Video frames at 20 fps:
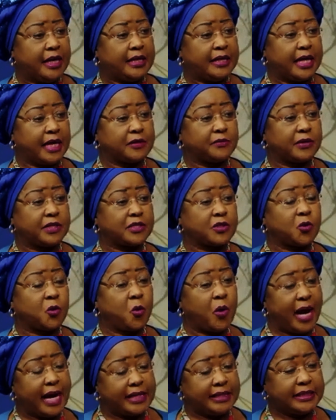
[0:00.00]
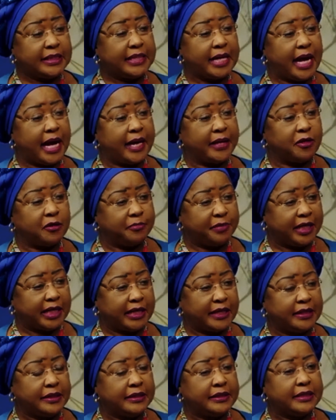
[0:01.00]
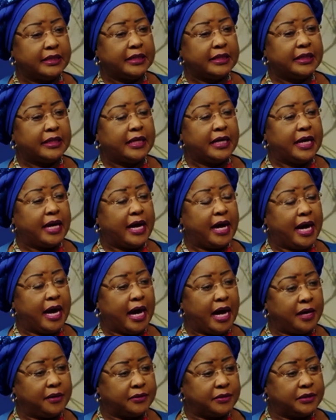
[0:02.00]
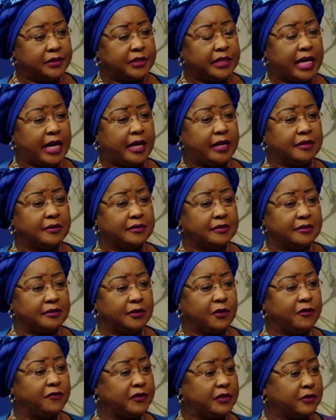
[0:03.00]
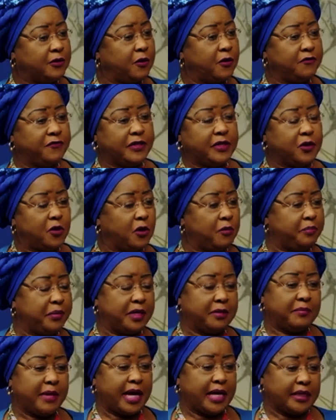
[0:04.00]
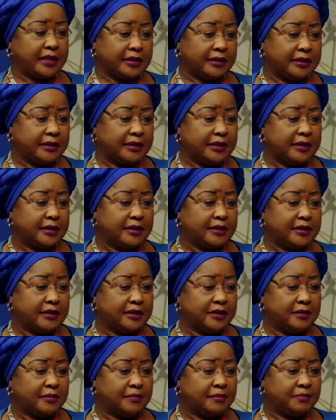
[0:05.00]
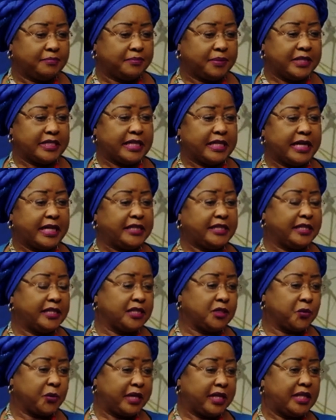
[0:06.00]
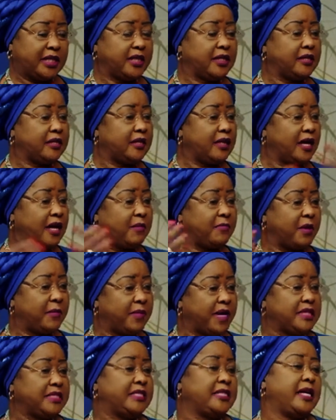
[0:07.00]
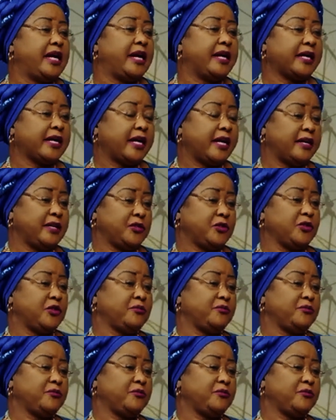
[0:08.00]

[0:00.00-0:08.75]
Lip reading: that was quite an eye-opener. I would often open my presentations with Ambassador Arikana